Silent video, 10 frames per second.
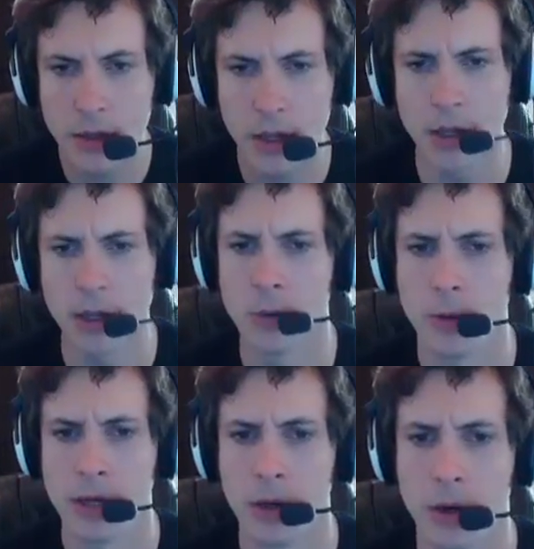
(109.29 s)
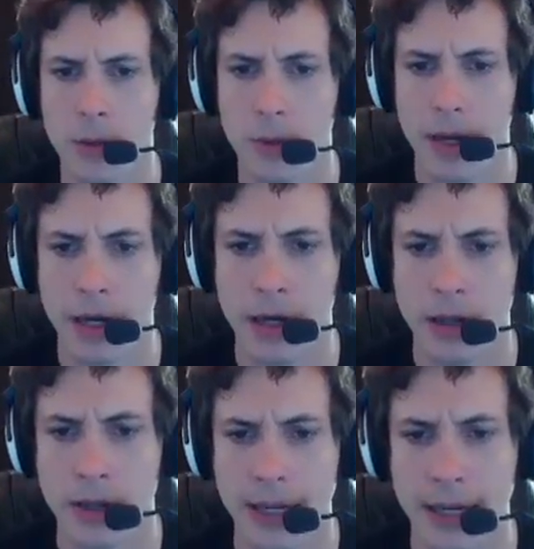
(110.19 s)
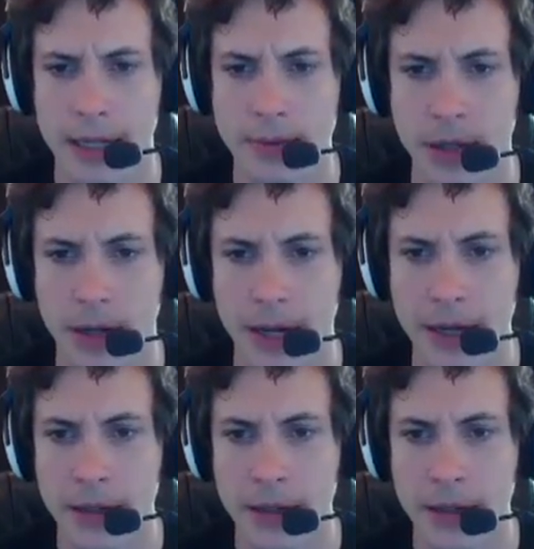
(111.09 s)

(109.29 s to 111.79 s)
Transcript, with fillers: Oh, what a horrible... Oh, God, I'm sorry.